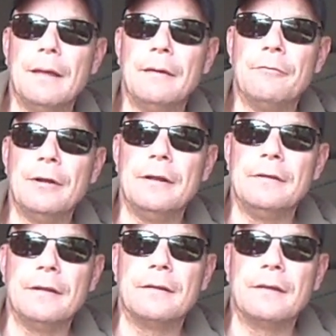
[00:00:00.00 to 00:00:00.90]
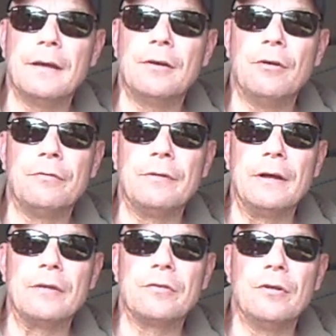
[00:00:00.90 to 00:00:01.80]
It really did kick off
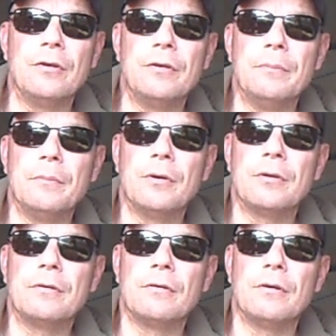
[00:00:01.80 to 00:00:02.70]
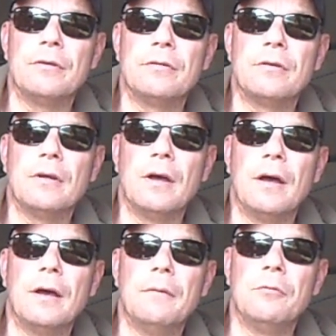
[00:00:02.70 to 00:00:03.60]
last night. My Christ,
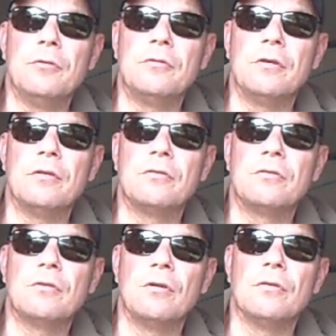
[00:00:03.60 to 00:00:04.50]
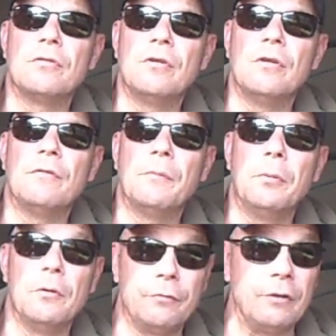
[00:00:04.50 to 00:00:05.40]
it was just constant. If you
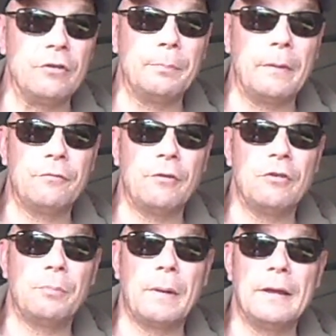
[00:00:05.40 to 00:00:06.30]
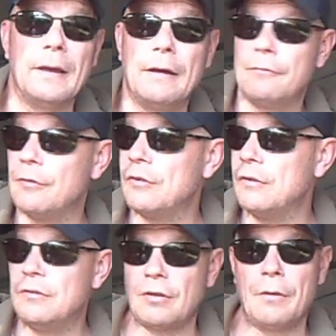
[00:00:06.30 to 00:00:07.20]
put a fresh bait out,
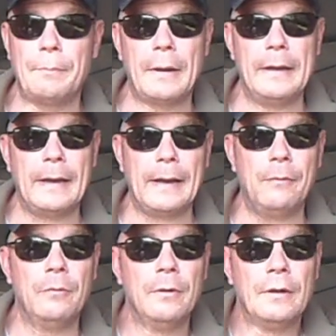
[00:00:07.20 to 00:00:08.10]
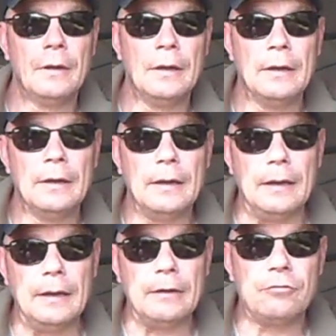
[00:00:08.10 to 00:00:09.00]
freshly soaked bait out,
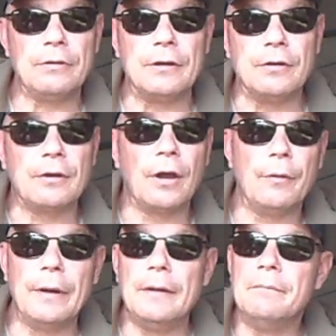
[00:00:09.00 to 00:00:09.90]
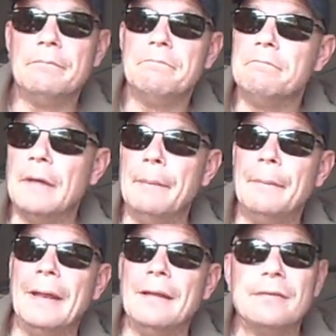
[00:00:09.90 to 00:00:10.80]
it literally could go in
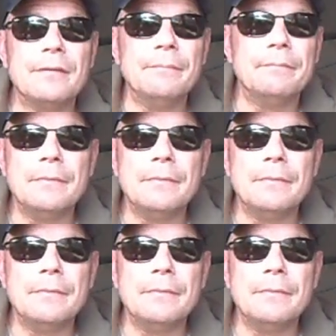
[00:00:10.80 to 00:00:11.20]
minutes.